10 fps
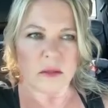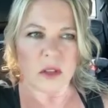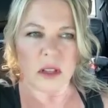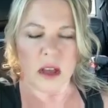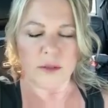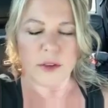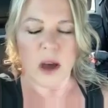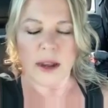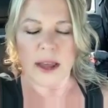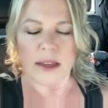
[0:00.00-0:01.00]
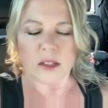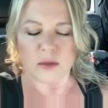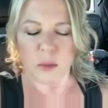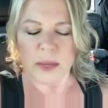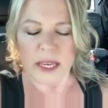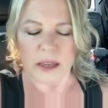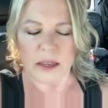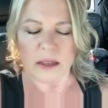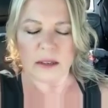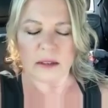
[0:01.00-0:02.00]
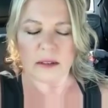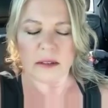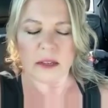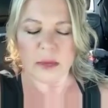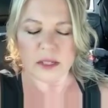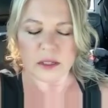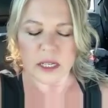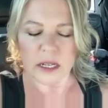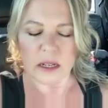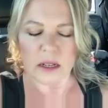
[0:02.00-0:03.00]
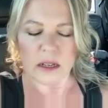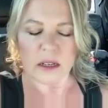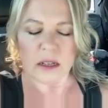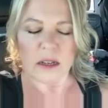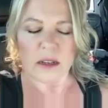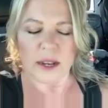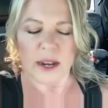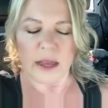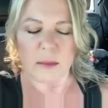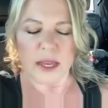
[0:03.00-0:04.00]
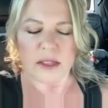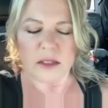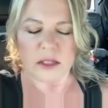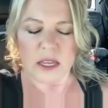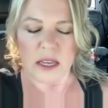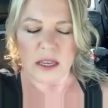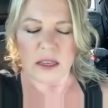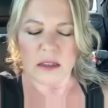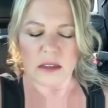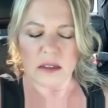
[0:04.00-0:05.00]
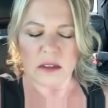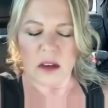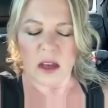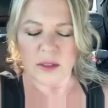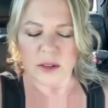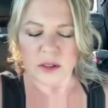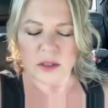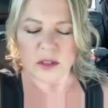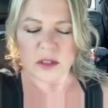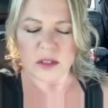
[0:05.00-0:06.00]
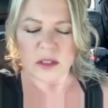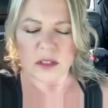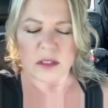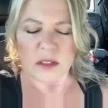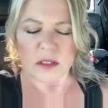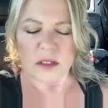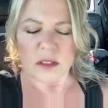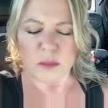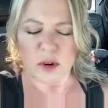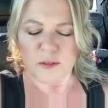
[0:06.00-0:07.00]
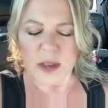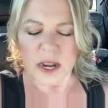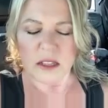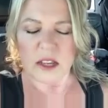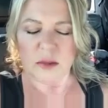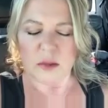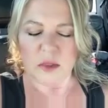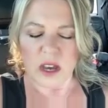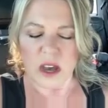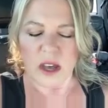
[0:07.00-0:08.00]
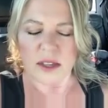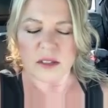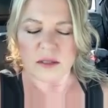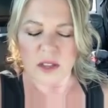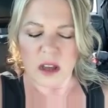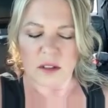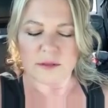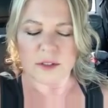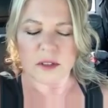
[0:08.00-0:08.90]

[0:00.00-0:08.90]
the love God has for me in my sin, that I may see others prophetically through the eyes of love